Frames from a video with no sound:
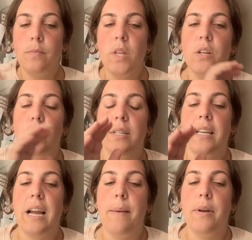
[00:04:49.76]
So I was
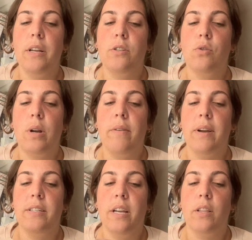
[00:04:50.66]
like, I'm gonna try
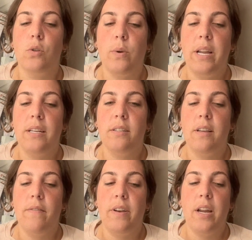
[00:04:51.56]
renting the
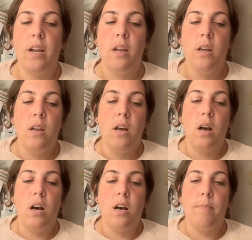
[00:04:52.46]
28-70
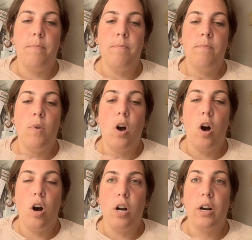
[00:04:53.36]

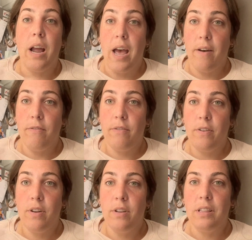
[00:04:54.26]
RF
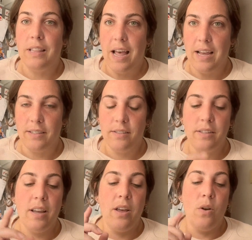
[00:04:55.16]
lens
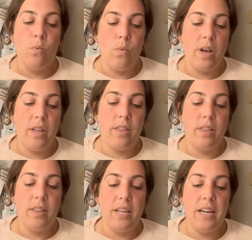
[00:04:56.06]
with
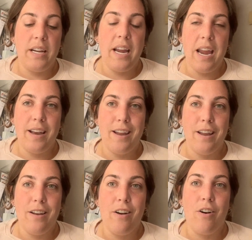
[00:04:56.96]
the
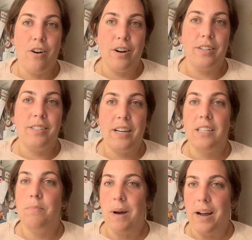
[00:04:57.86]
Canon
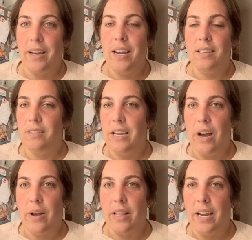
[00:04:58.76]
R6 body and see how
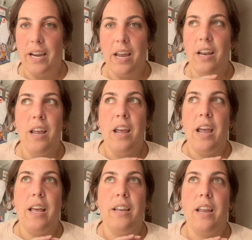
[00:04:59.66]
I like it.
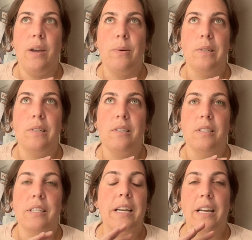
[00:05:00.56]
And it was
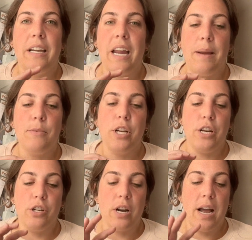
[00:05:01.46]
like a game
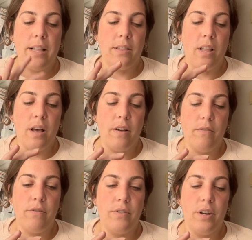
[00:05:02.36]
changer. I
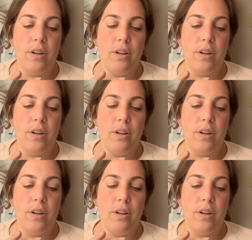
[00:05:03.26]
loved